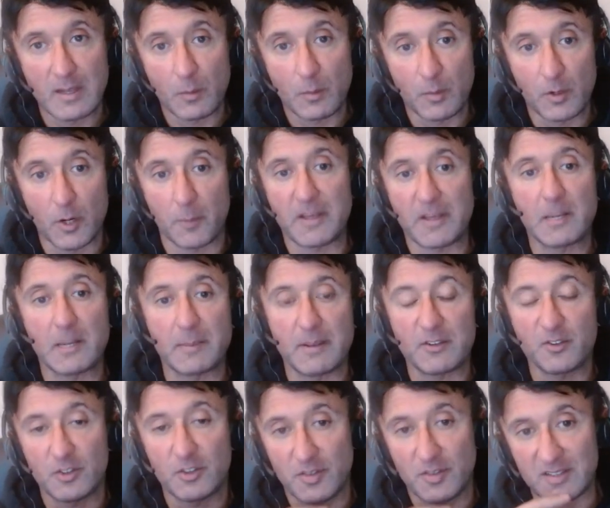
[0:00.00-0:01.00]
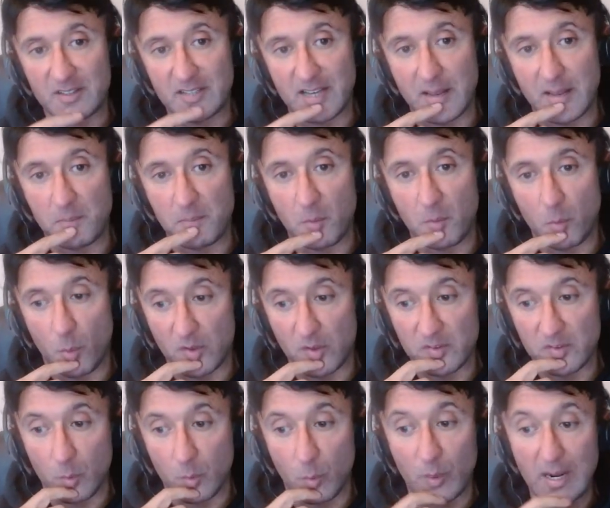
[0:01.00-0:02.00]
We're not making the best use of our time.
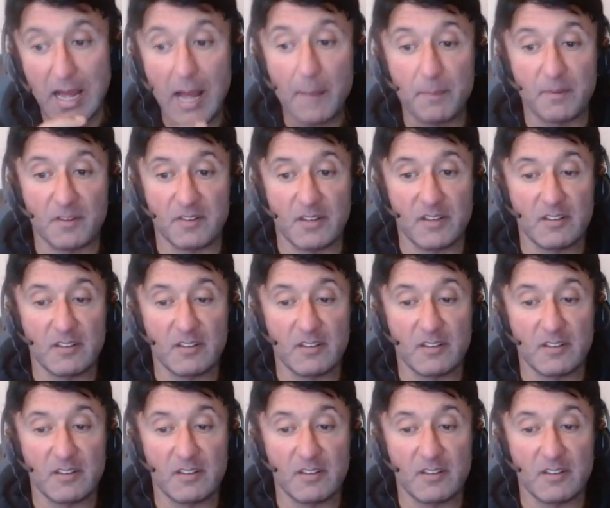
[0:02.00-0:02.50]
What happens